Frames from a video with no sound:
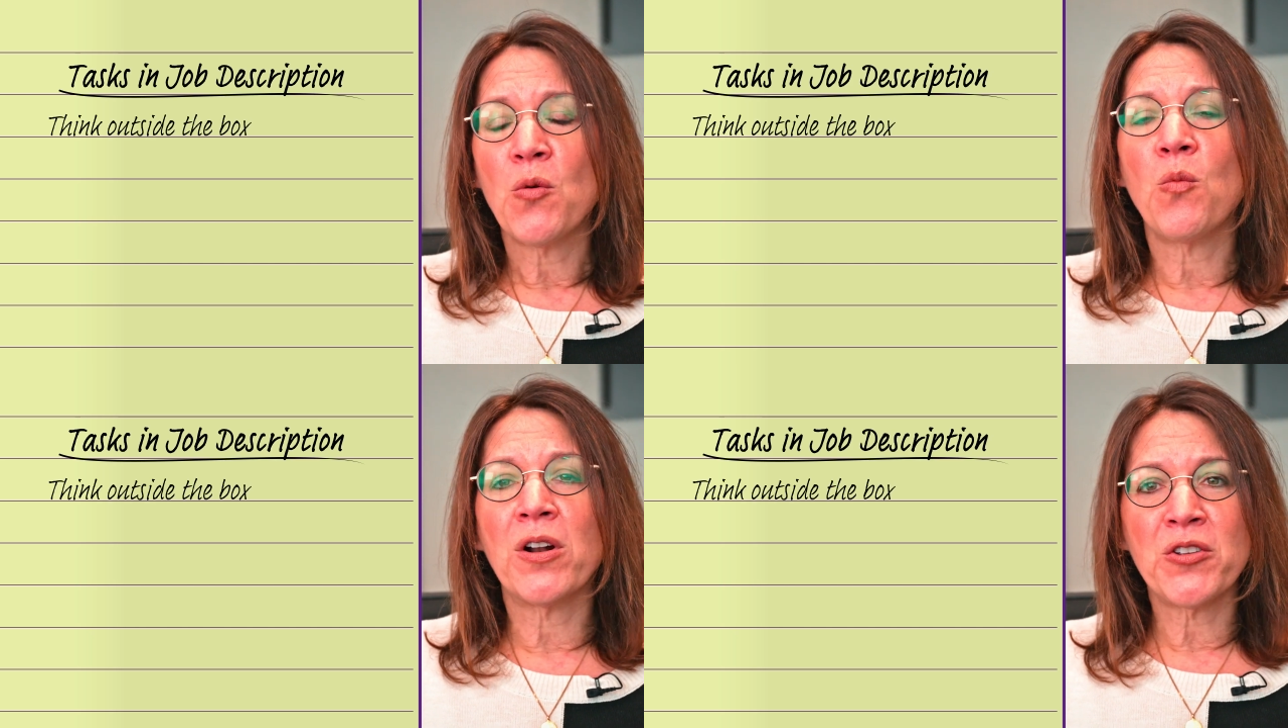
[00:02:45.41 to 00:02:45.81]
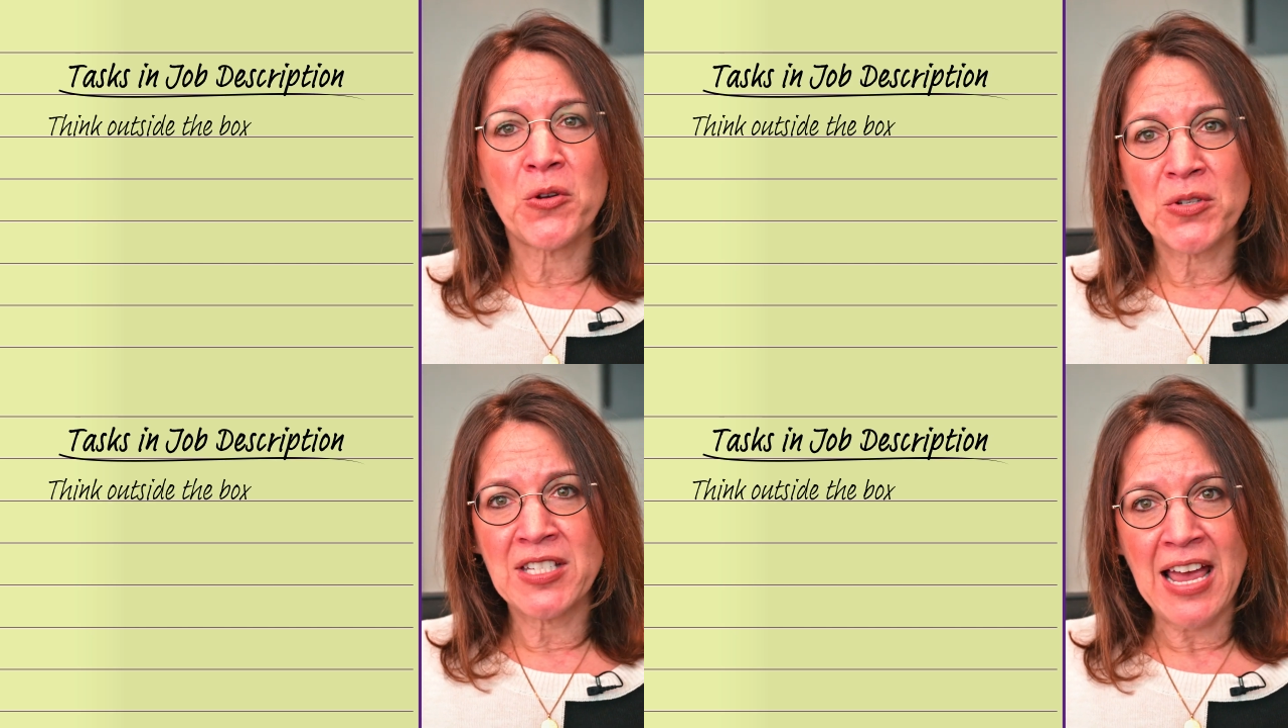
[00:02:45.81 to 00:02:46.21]
What do
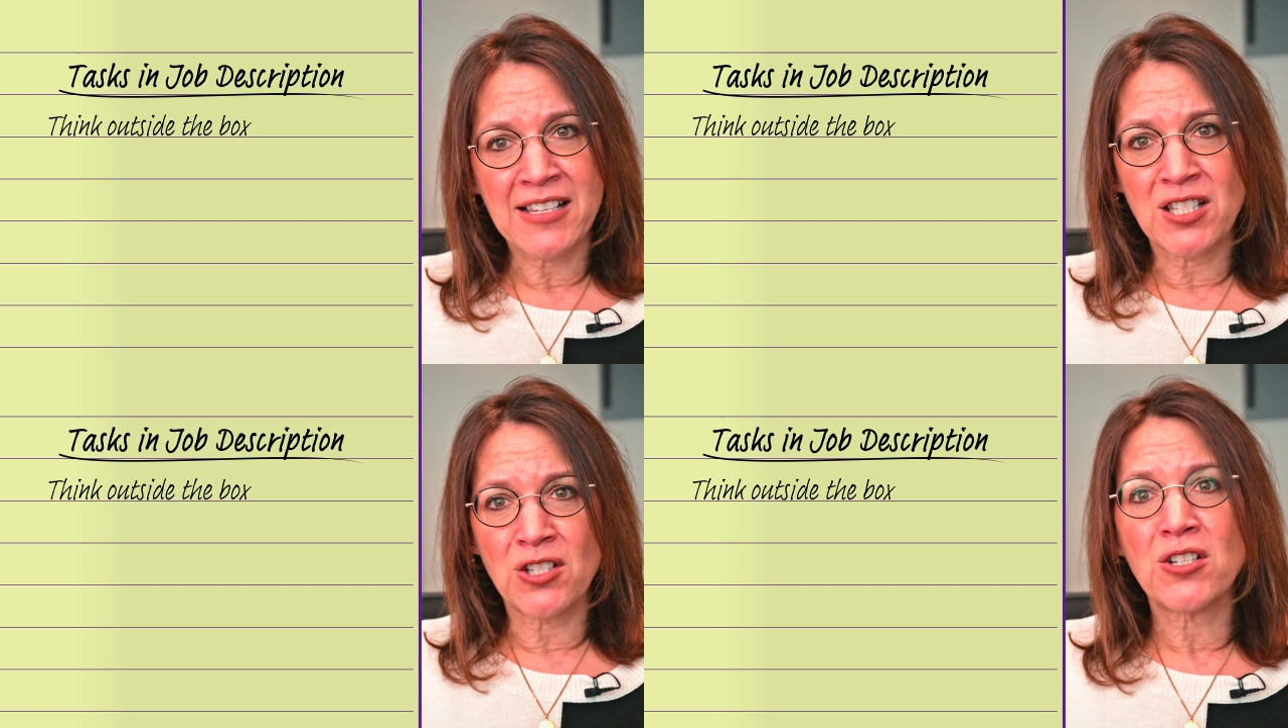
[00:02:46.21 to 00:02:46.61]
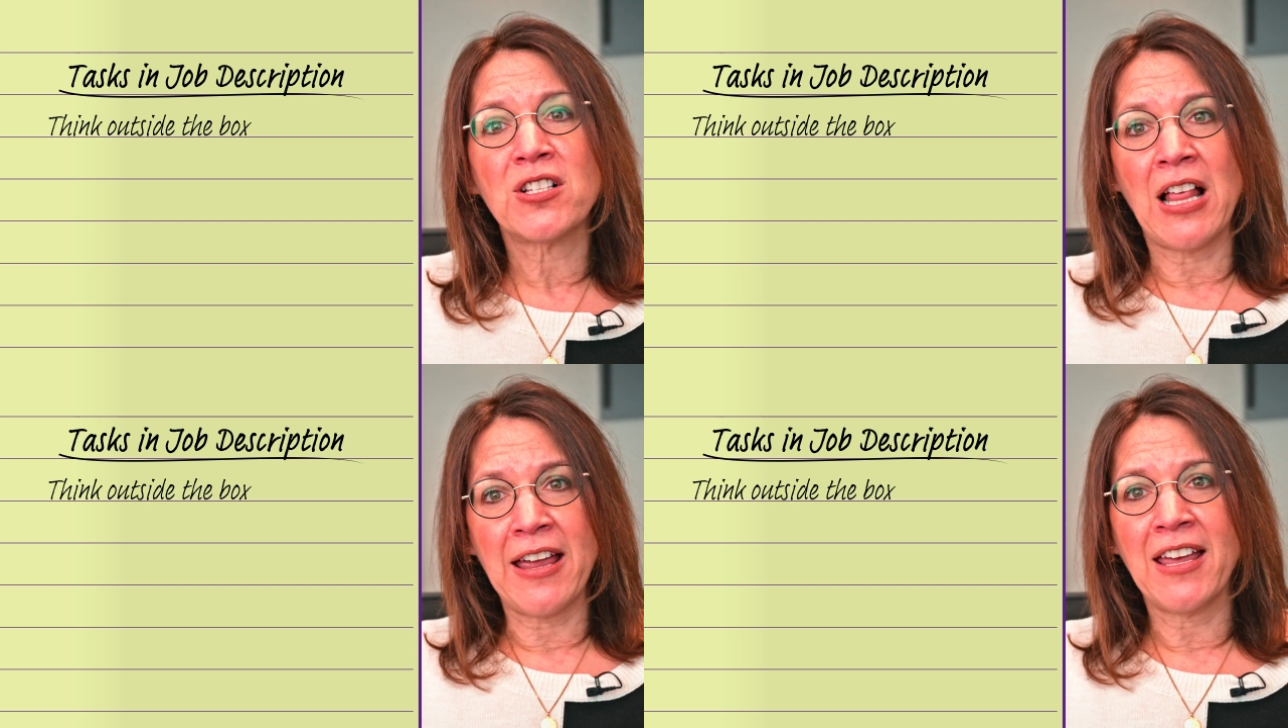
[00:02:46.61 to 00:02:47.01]
those tasks
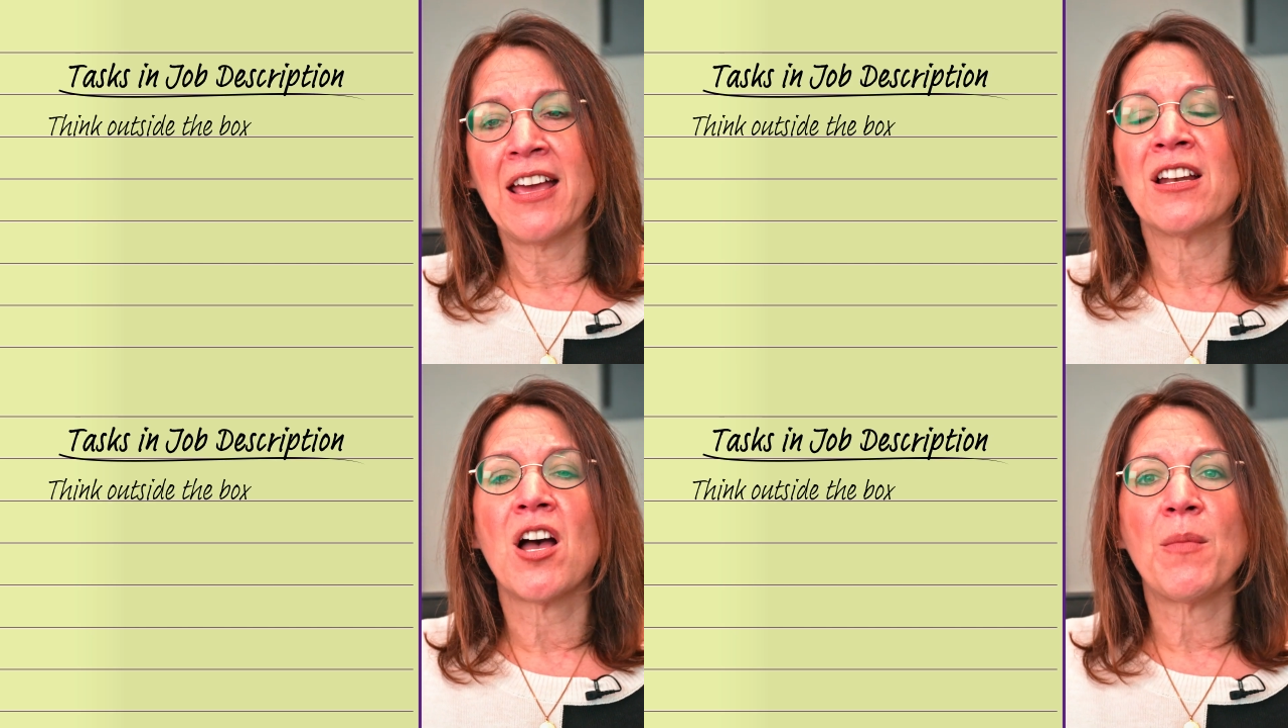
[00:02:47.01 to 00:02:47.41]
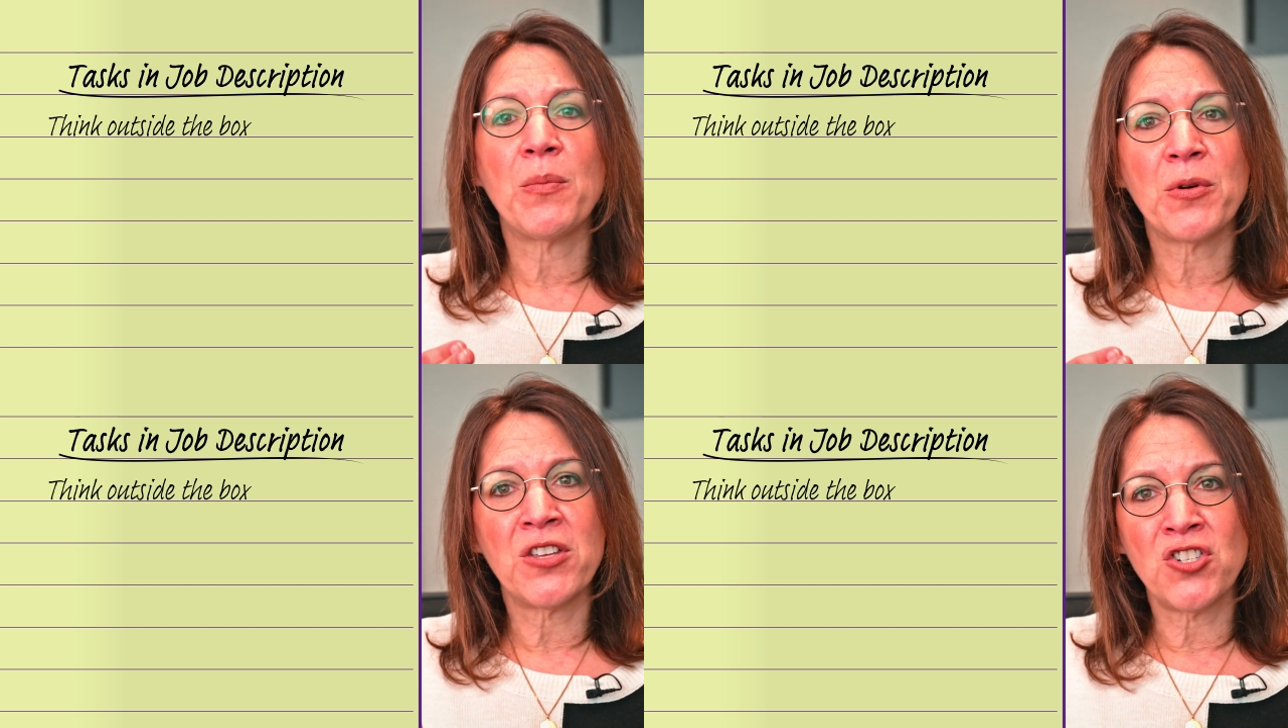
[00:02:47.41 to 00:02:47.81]
look like? And come
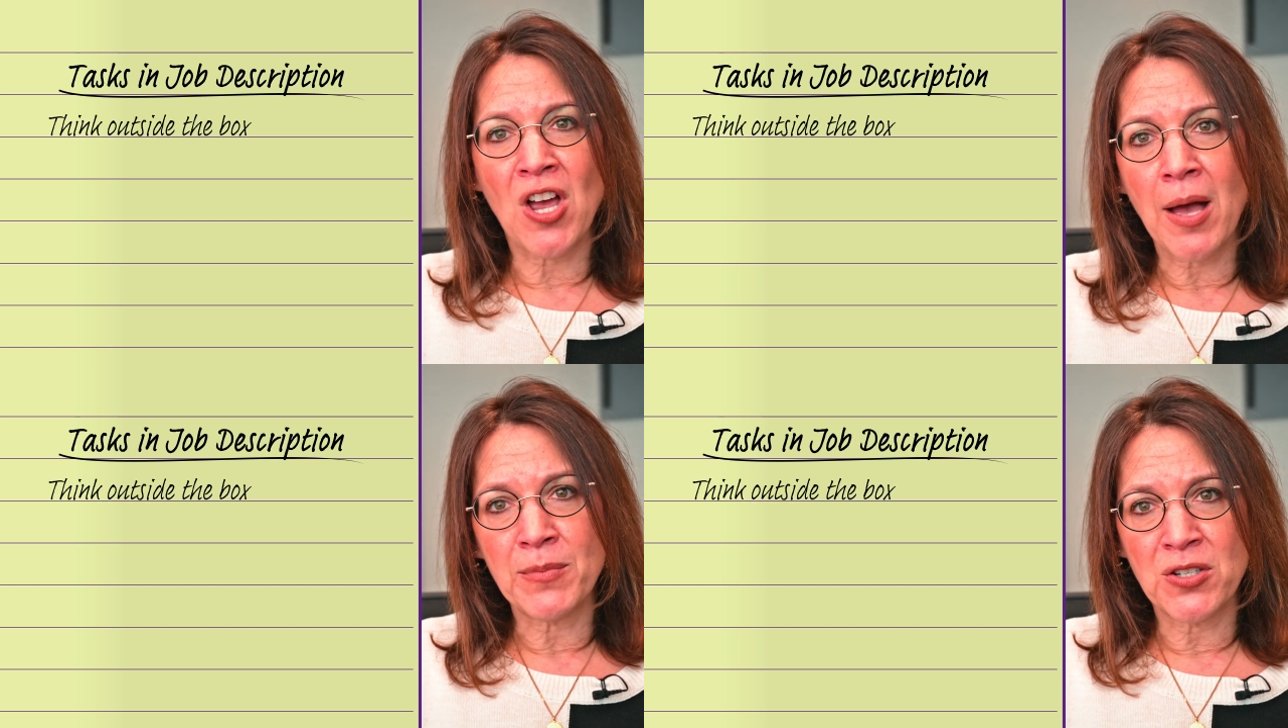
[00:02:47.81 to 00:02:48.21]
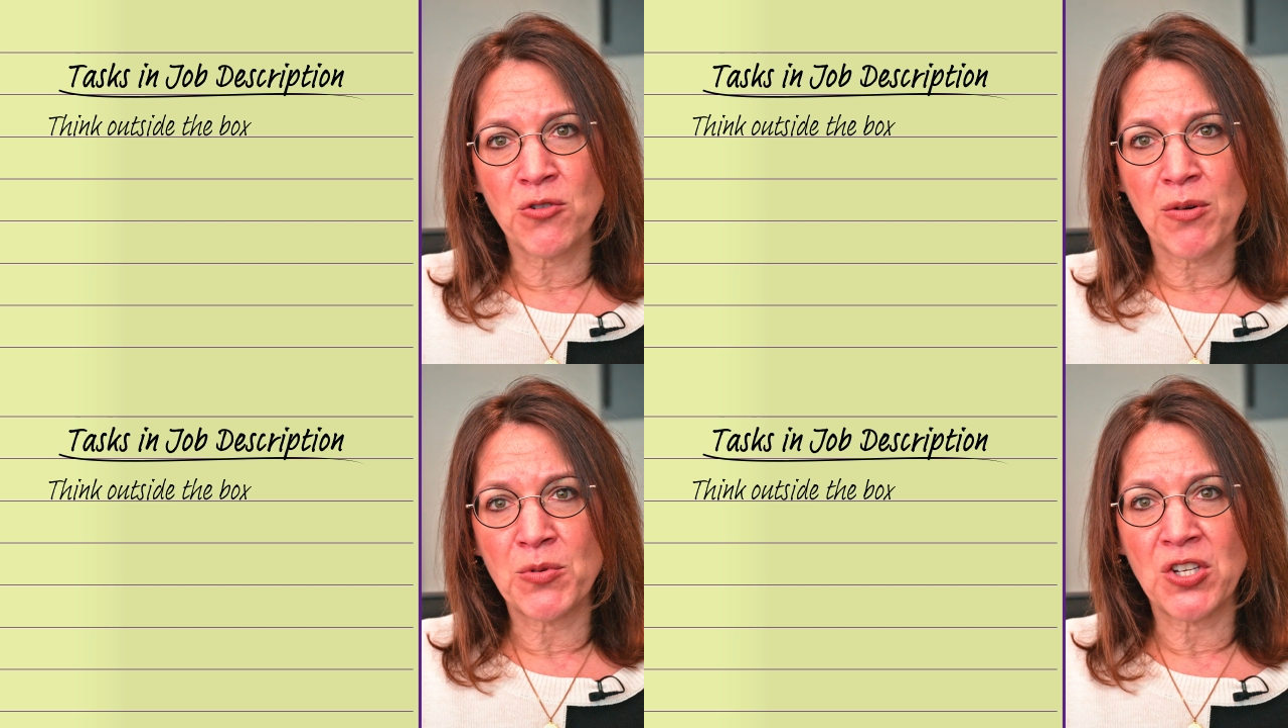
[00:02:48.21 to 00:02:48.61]
up with a job
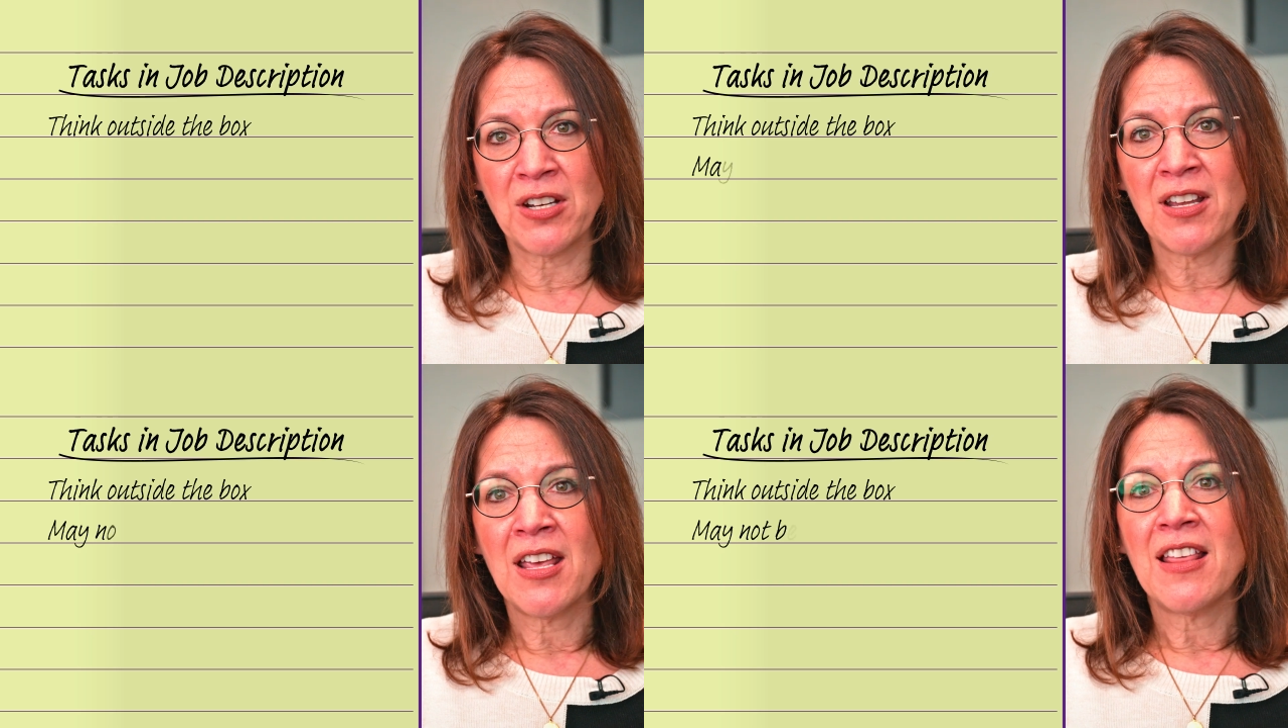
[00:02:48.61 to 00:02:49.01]
description